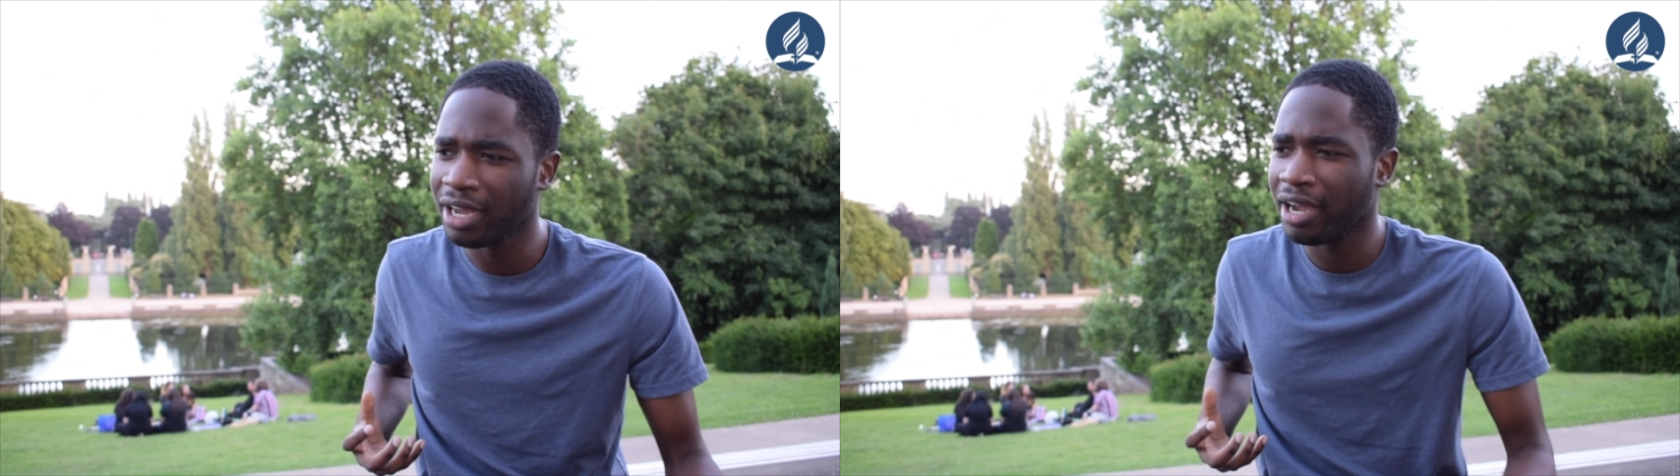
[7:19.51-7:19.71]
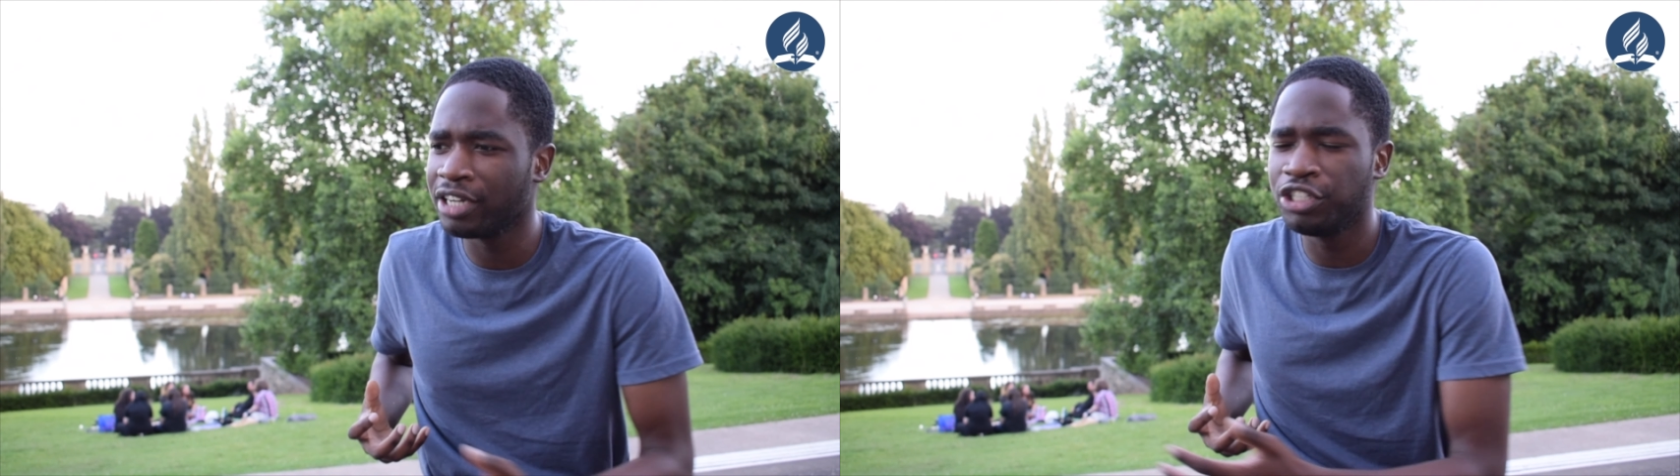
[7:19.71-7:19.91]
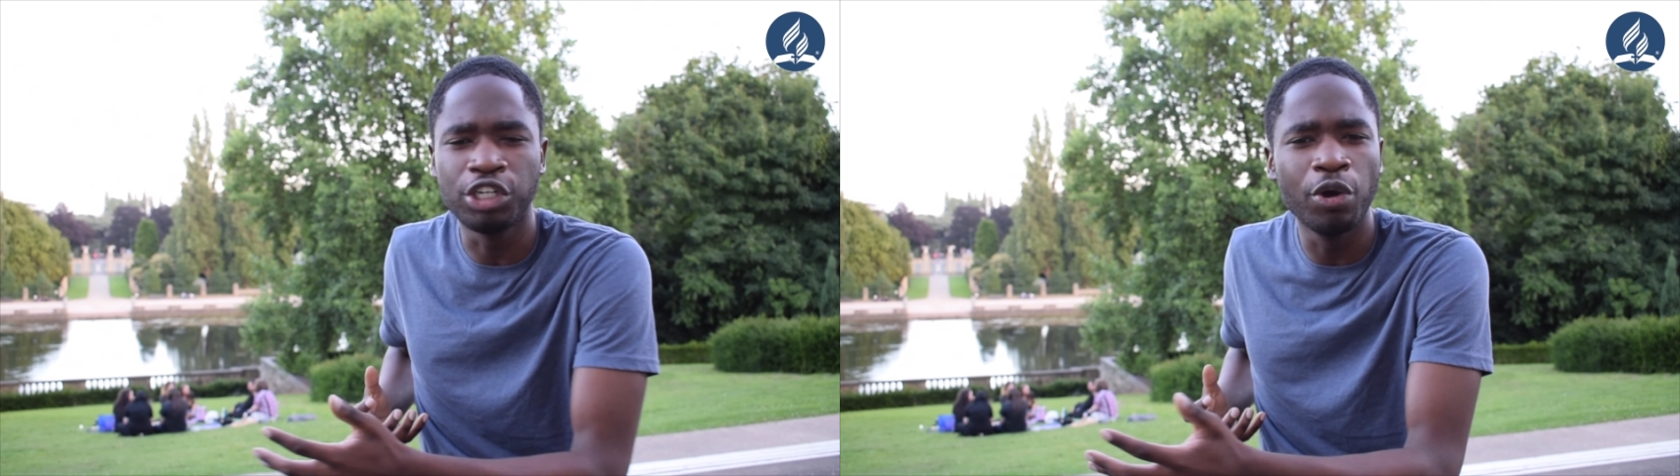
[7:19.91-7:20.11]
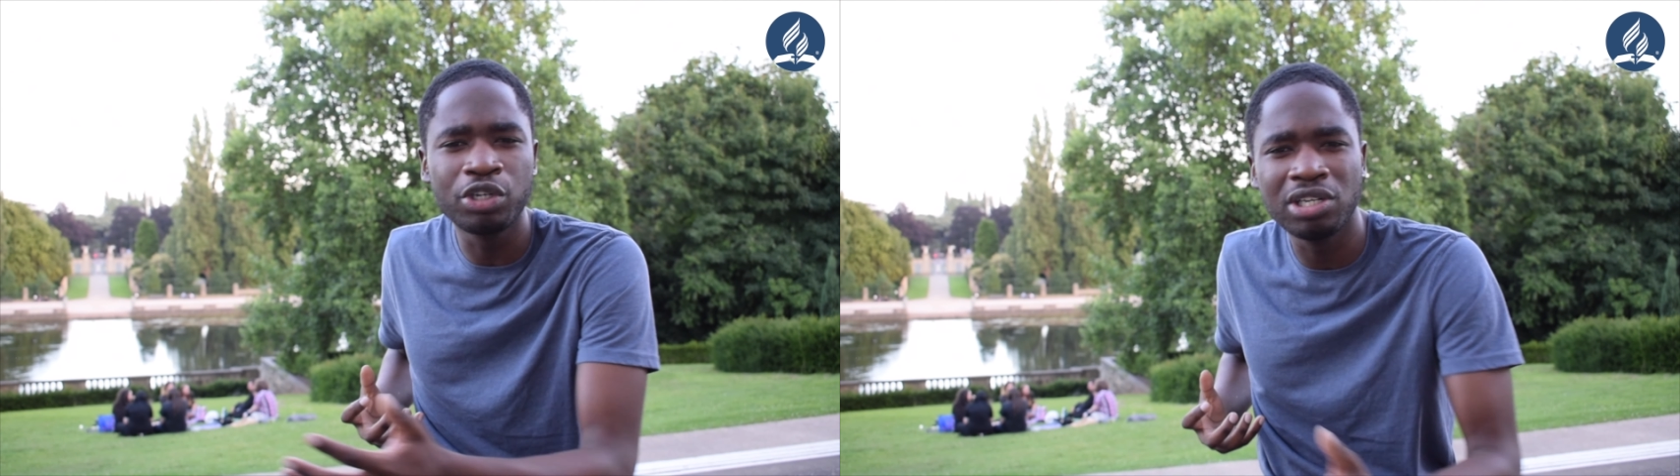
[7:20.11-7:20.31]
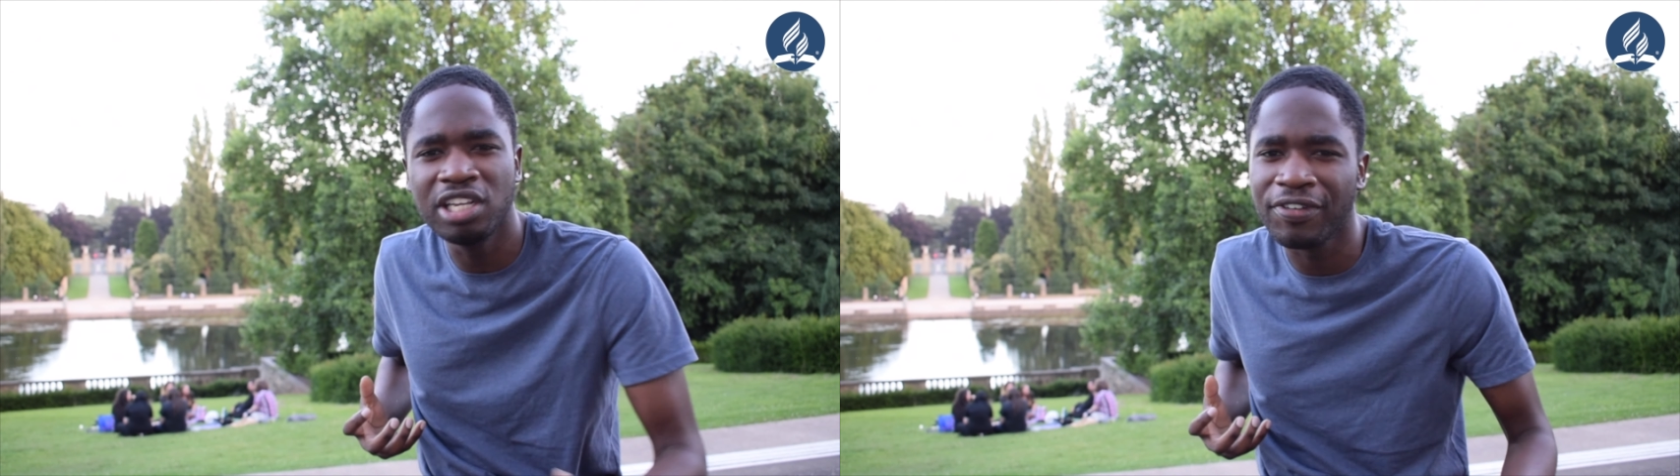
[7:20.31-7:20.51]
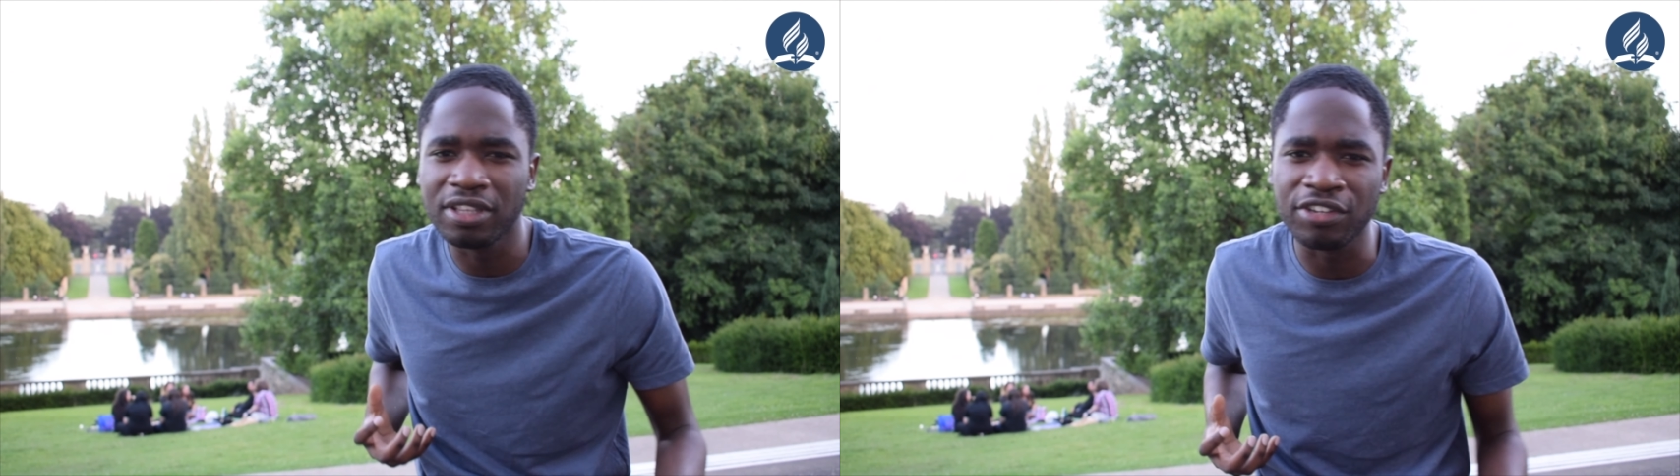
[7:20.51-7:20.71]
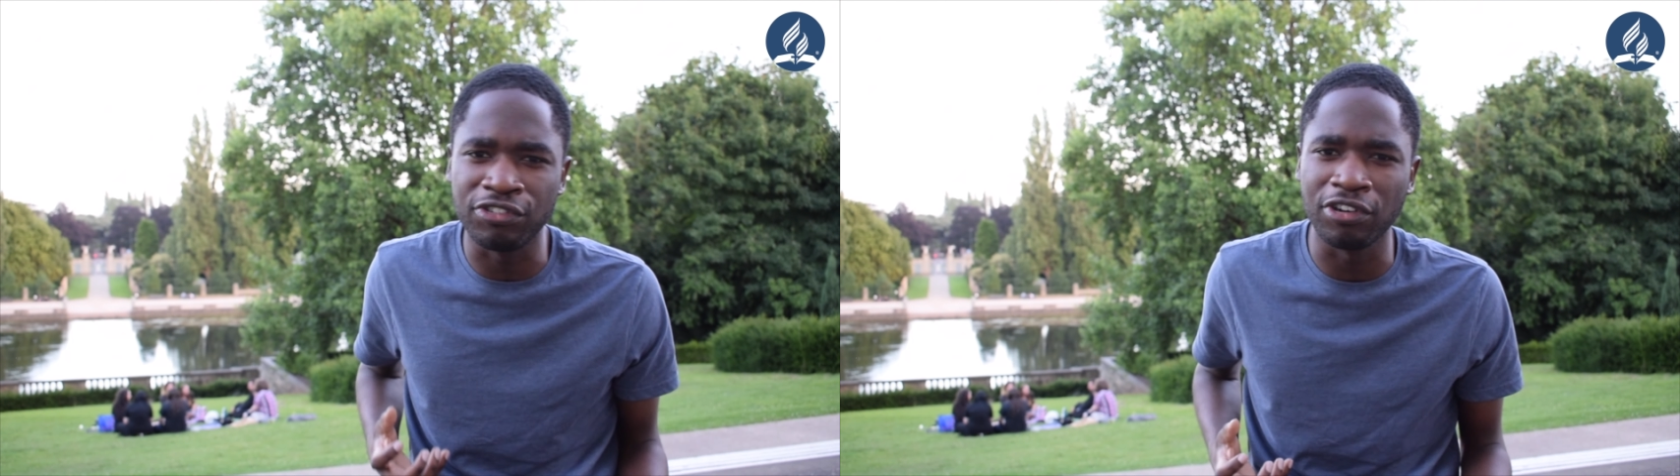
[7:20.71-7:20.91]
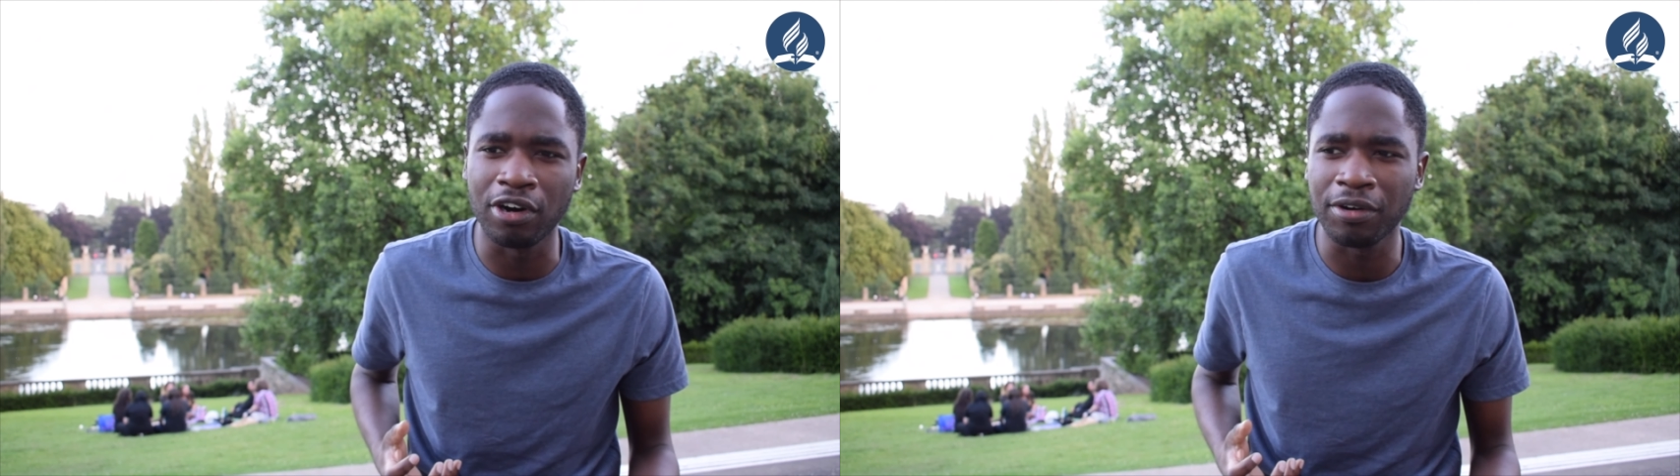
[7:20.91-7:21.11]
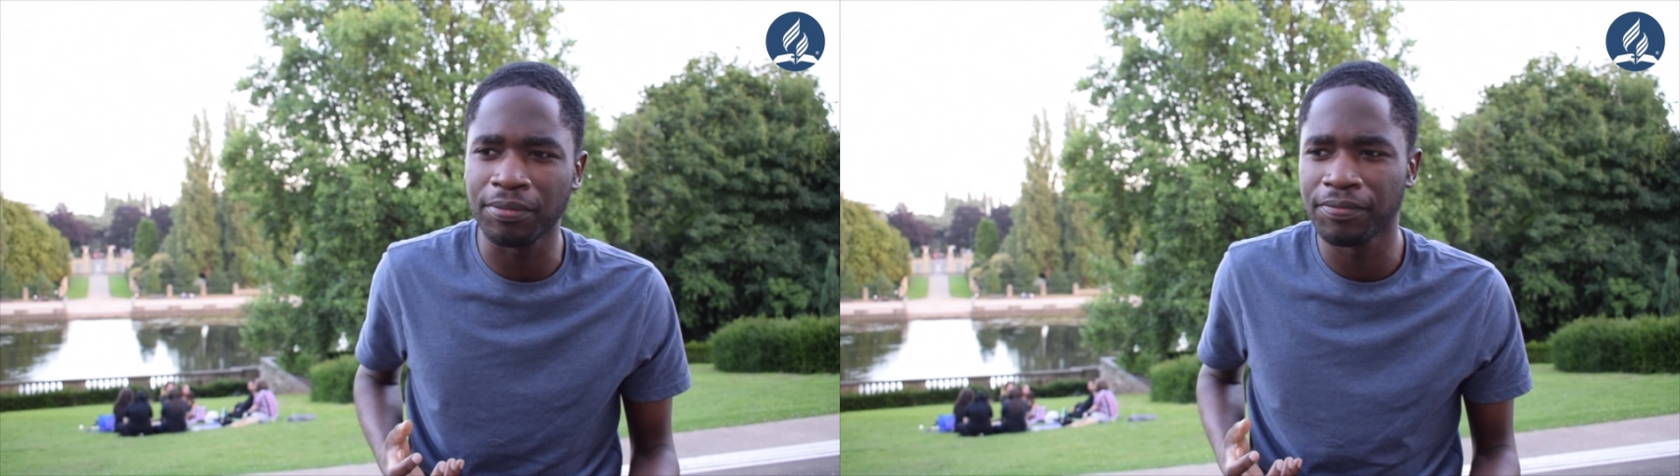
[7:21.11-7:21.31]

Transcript: and you go to live in this jar.